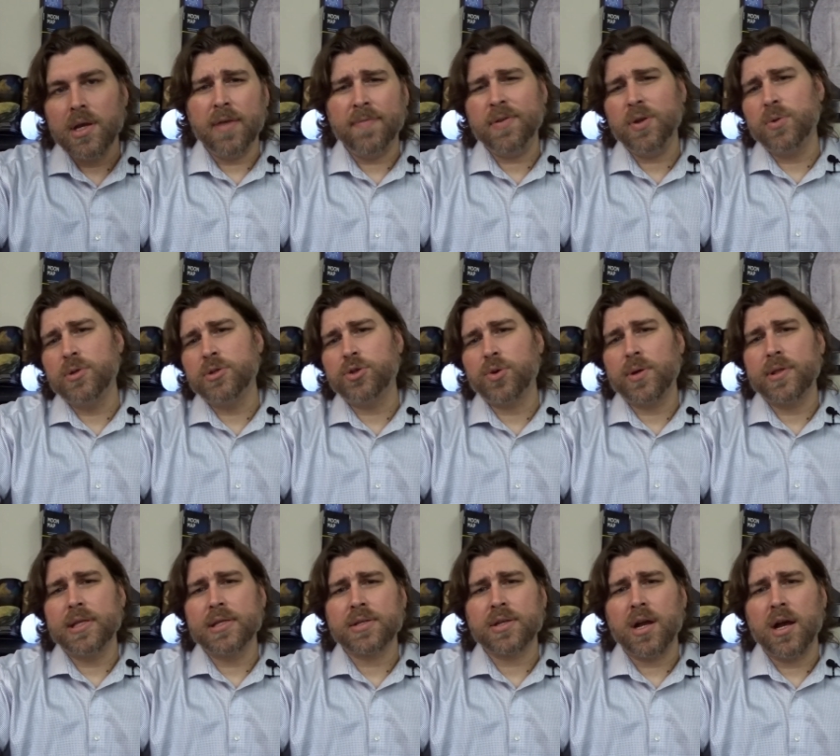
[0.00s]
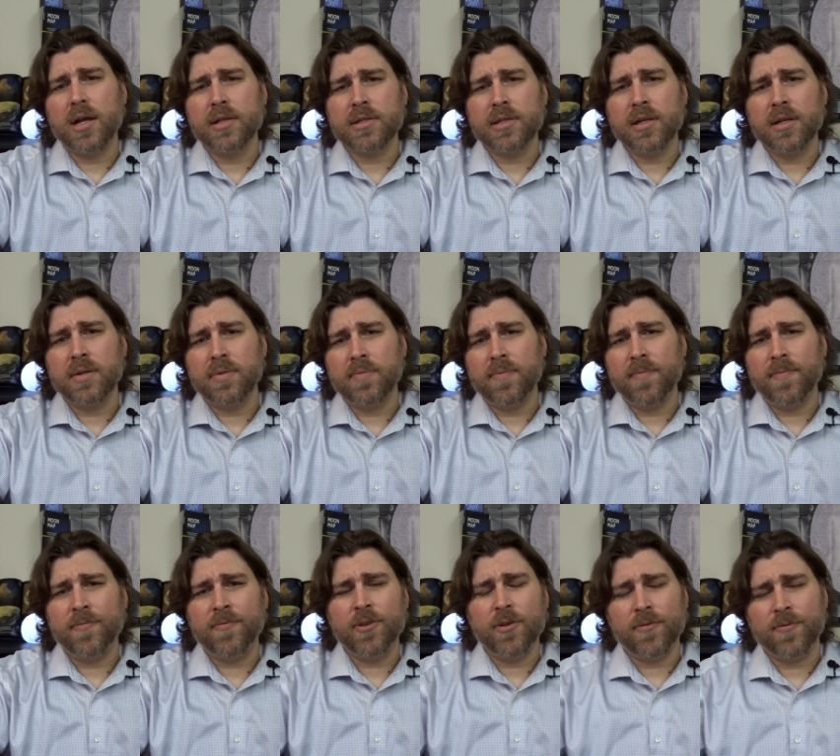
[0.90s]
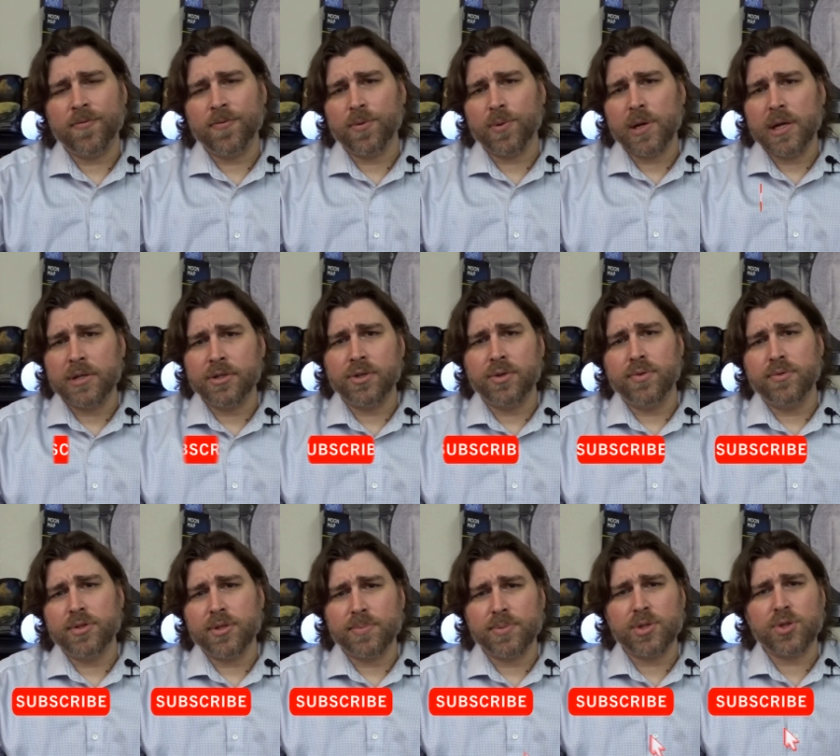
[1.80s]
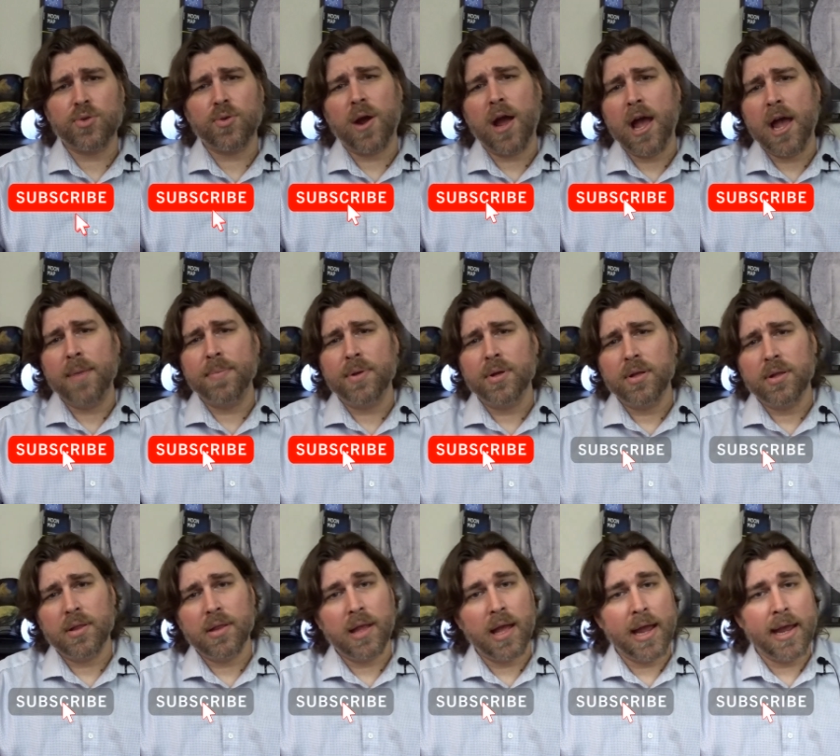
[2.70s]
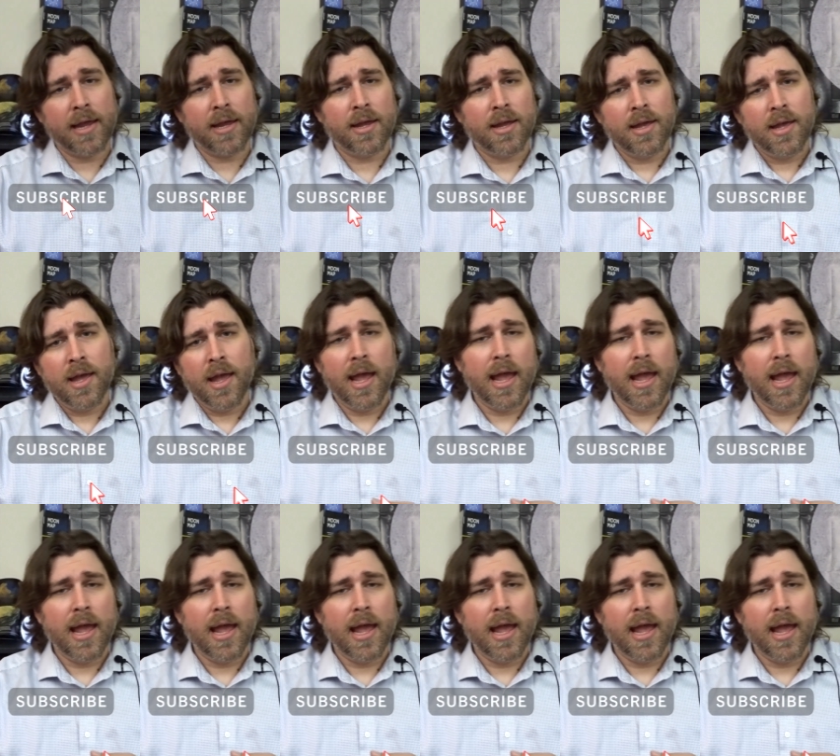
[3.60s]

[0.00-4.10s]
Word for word: If you enjoyed this content, feel free to subscribe, like,